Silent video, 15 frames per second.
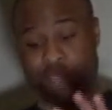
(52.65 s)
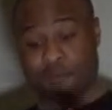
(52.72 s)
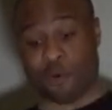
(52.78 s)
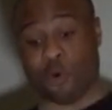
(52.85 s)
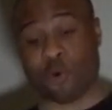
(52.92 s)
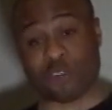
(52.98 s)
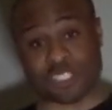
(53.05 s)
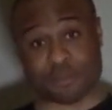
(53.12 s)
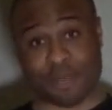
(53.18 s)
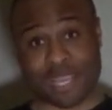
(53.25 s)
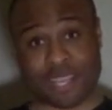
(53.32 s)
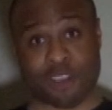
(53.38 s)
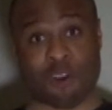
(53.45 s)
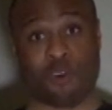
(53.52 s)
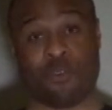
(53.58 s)
we have orange
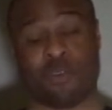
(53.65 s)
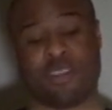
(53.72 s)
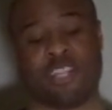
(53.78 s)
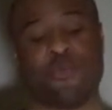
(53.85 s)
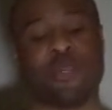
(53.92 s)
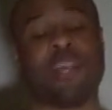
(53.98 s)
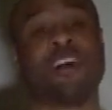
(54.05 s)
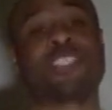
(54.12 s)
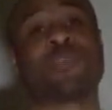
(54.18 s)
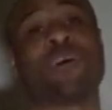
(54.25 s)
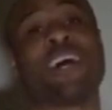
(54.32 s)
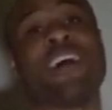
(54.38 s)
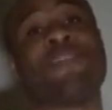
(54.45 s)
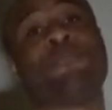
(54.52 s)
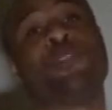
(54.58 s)
mango, and then we
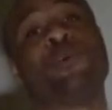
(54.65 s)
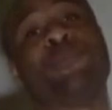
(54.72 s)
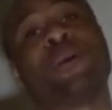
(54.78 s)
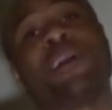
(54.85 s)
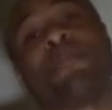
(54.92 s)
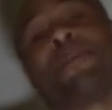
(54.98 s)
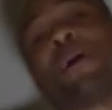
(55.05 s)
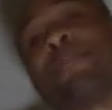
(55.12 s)
also have blueberry